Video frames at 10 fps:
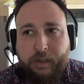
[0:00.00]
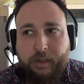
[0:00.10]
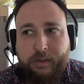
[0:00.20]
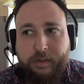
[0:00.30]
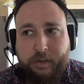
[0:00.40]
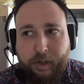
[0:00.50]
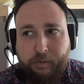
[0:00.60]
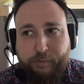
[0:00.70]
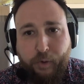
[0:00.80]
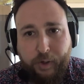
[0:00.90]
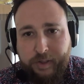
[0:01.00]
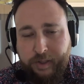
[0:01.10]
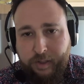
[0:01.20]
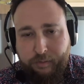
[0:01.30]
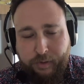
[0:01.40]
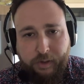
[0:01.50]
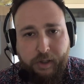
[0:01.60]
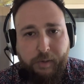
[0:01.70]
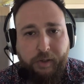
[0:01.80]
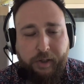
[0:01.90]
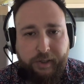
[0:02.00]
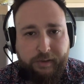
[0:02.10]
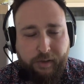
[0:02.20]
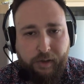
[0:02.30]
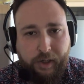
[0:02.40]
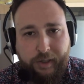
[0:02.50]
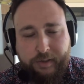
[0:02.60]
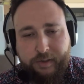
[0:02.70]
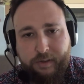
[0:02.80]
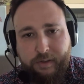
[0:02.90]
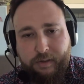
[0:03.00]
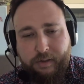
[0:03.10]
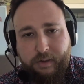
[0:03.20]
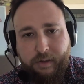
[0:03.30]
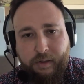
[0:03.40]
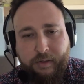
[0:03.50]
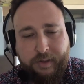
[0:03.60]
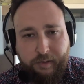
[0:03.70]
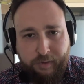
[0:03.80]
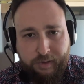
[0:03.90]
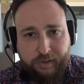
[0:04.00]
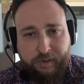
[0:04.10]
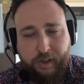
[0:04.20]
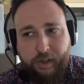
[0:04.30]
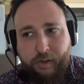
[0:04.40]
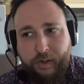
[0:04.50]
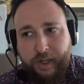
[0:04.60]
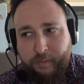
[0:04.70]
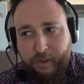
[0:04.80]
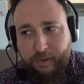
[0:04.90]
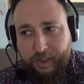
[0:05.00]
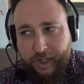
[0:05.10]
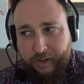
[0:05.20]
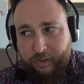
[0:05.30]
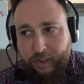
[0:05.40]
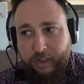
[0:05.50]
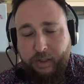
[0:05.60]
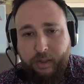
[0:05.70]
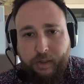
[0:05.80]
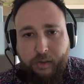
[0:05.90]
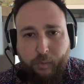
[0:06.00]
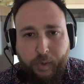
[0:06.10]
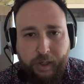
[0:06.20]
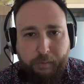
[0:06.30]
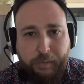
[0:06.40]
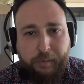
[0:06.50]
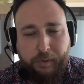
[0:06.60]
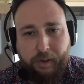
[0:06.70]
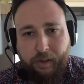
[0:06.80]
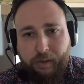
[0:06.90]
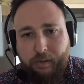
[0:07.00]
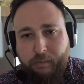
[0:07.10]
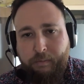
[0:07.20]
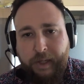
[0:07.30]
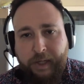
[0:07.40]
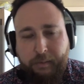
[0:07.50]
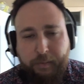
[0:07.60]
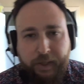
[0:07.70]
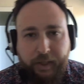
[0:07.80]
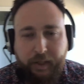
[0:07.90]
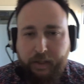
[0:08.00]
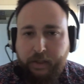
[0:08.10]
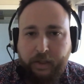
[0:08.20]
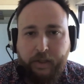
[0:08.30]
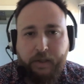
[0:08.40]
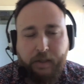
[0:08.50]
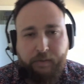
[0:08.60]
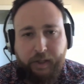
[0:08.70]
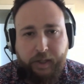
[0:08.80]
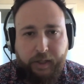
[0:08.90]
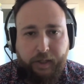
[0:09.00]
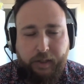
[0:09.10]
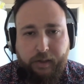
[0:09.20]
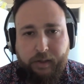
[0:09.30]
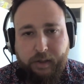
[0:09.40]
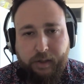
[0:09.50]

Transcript: serve 14 different communities across San Francisco and Marin County where people might be living in